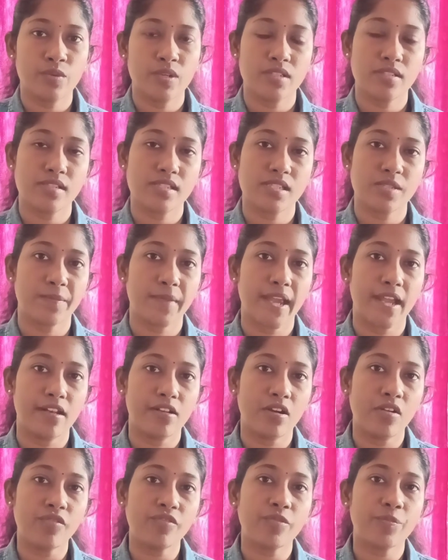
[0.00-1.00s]
is made
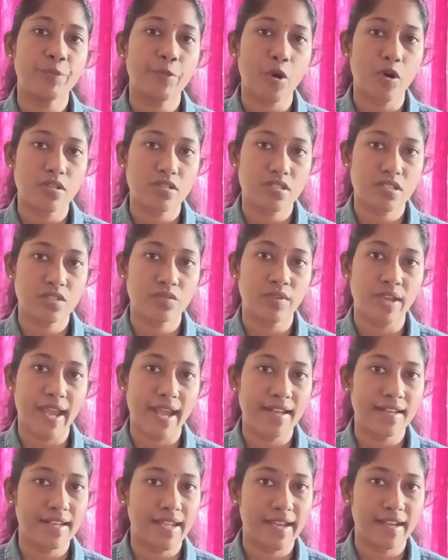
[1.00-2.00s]
of positive
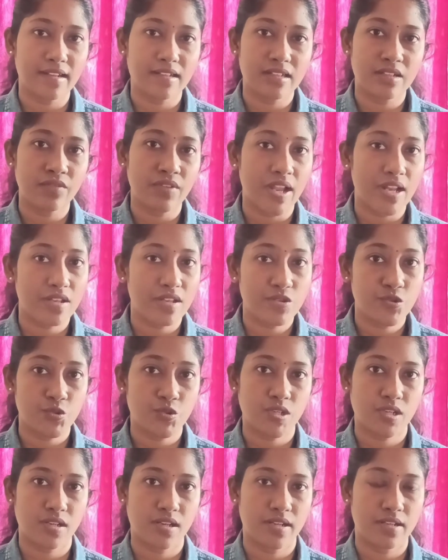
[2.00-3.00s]
and negative and
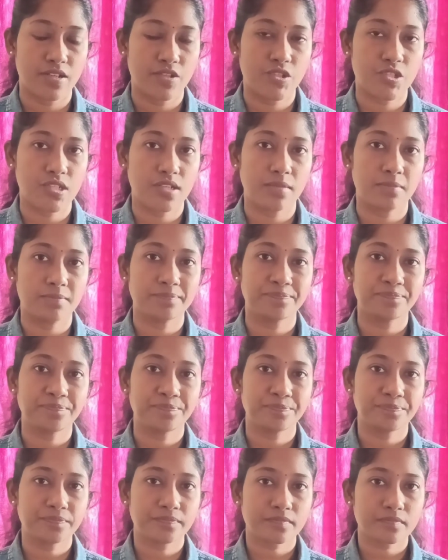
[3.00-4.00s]
neutral energy.
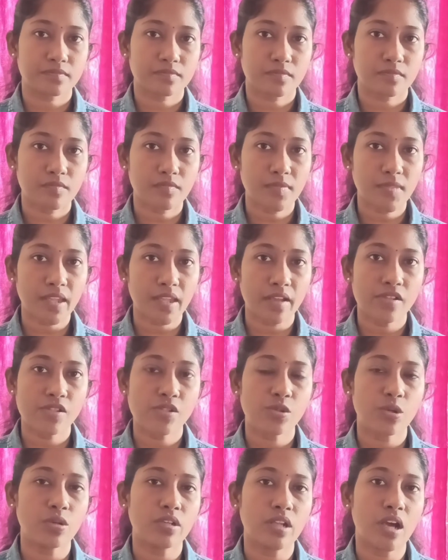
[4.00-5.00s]

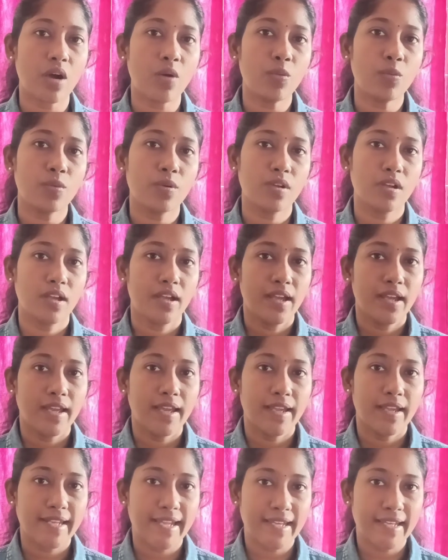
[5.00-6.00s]
So now,
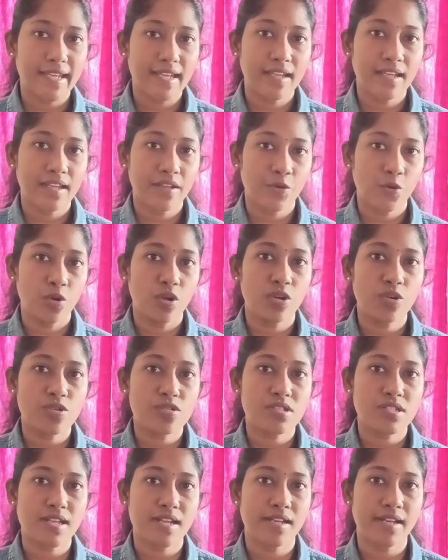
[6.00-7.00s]
taking roller
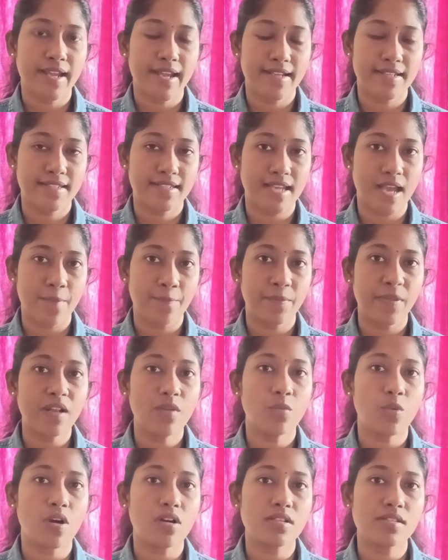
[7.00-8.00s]
coaster example,
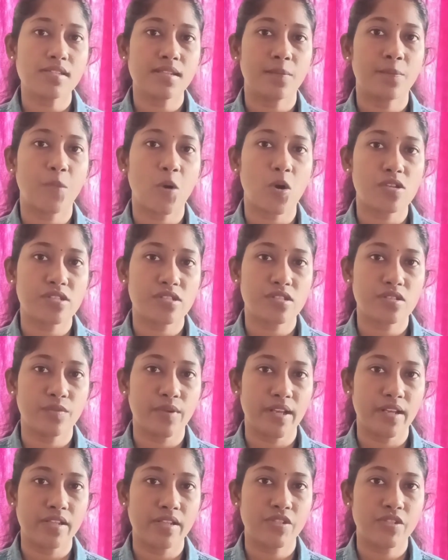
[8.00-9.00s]
what is the positive
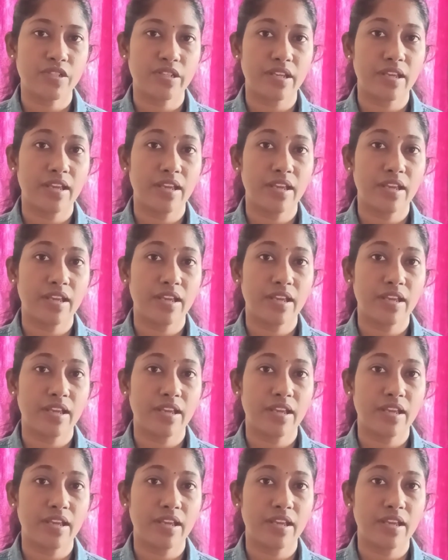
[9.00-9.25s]
energy?